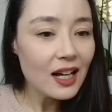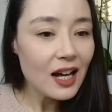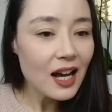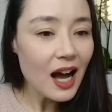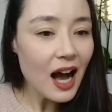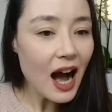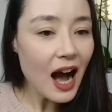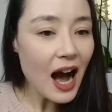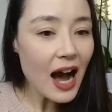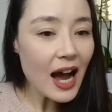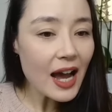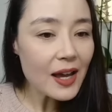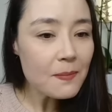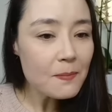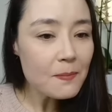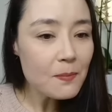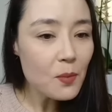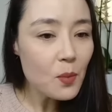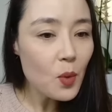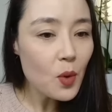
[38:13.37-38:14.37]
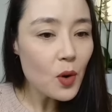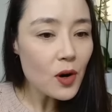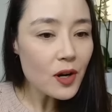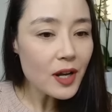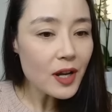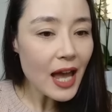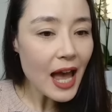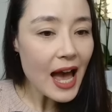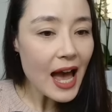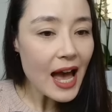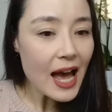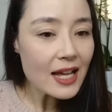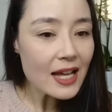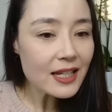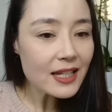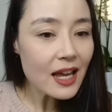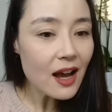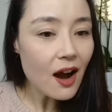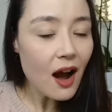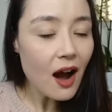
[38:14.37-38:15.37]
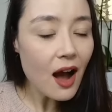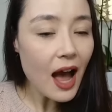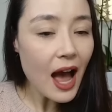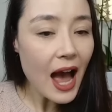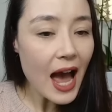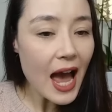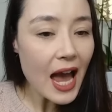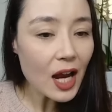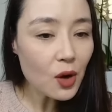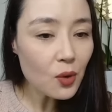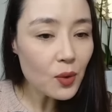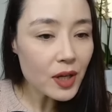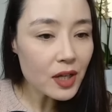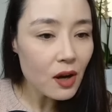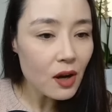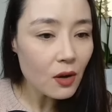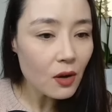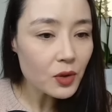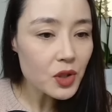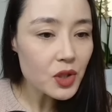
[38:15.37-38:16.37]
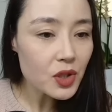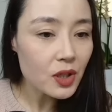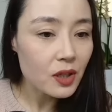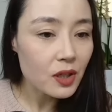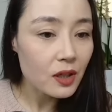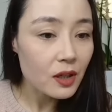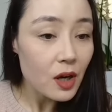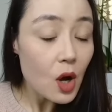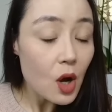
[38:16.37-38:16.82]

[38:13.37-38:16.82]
I work as a agriculture.